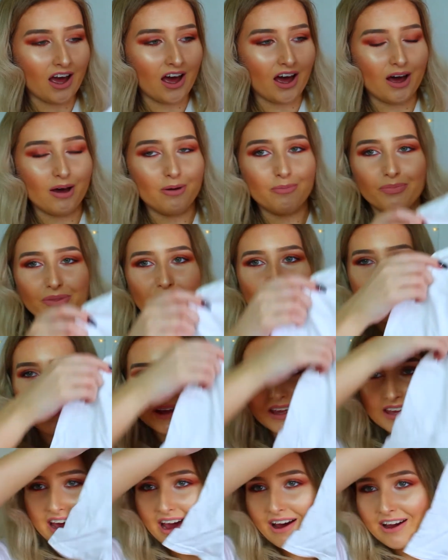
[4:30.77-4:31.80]

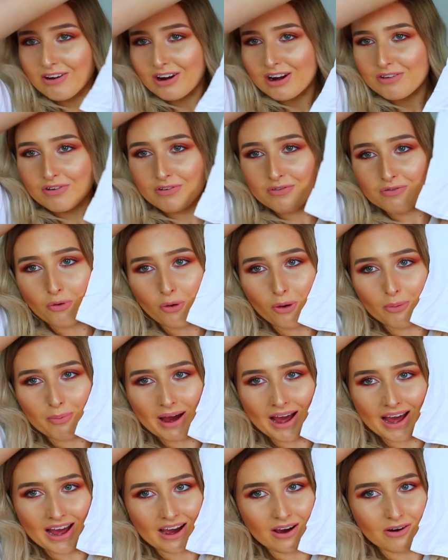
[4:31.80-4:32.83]
But yeah, I got it for
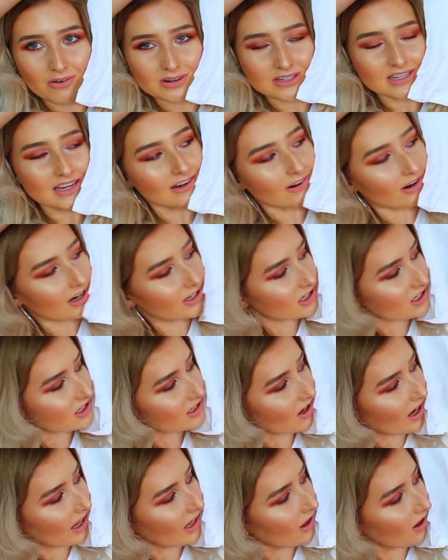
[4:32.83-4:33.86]
£4 and
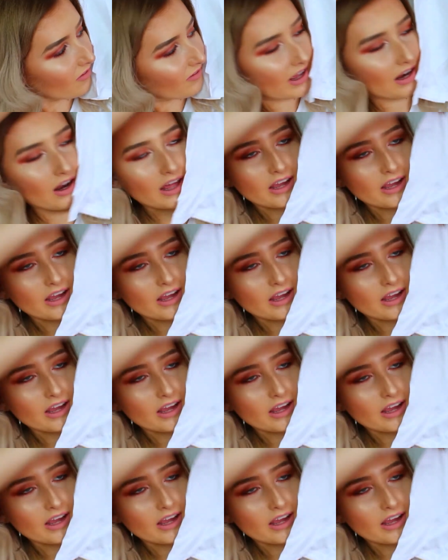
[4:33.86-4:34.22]
I love it.